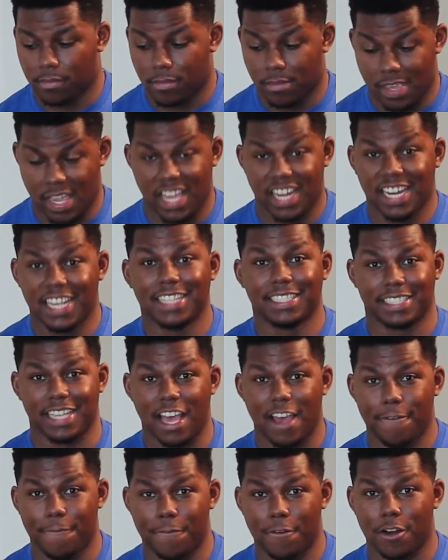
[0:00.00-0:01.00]
and his
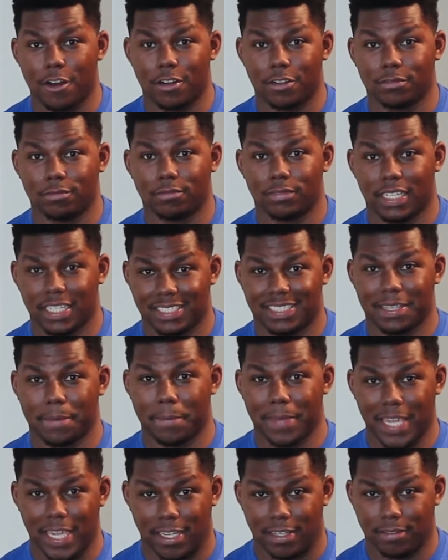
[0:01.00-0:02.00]
effort into
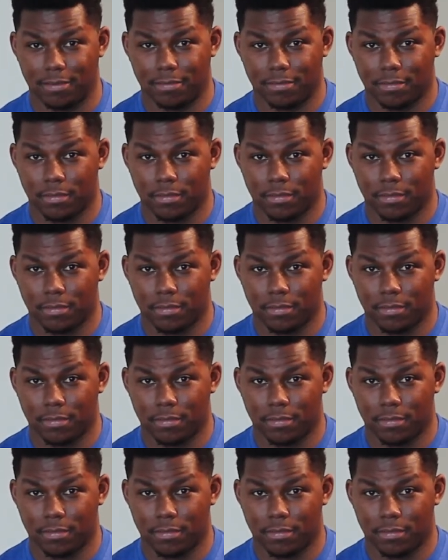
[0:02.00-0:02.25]
me.